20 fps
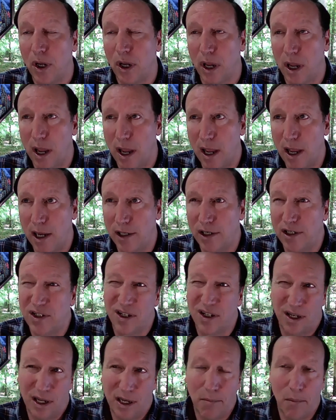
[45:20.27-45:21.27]
And
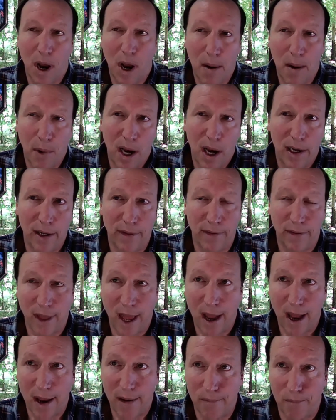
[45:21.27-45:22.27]
in my mind,
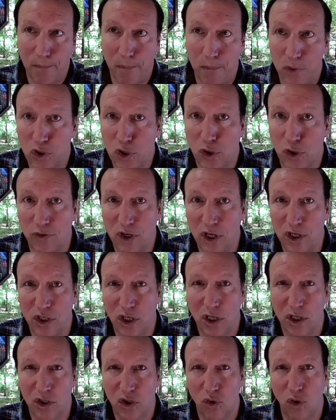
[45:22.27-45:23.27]
that serves as a
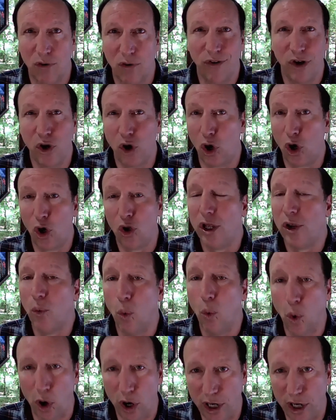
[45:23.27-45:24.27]
sort of an early
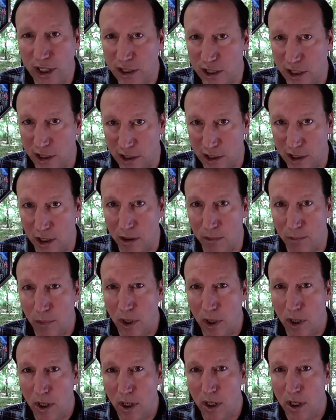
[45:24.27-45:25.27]
warning system
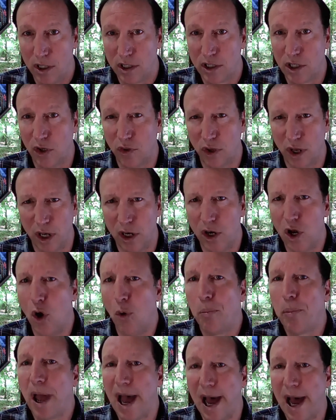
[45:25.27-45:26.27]
so that no
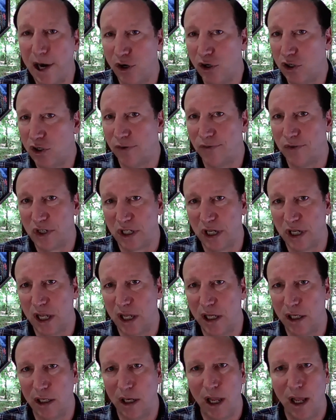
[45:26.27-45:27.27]
patterns of
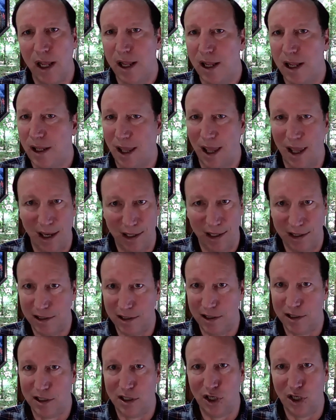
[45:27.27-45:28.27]
sin can,
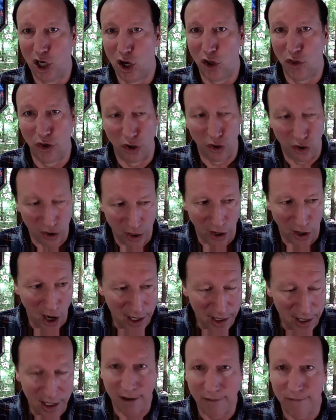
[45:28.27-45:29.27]
you know, they're
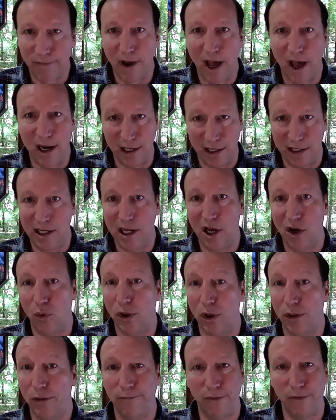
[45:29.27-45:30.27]
identified and dealt
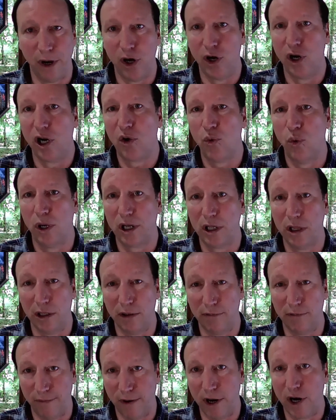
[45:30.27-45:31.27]
with very quickly,
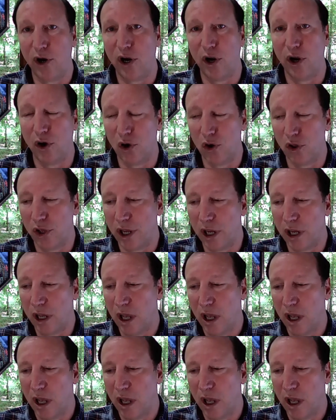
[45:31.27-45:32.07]
very early.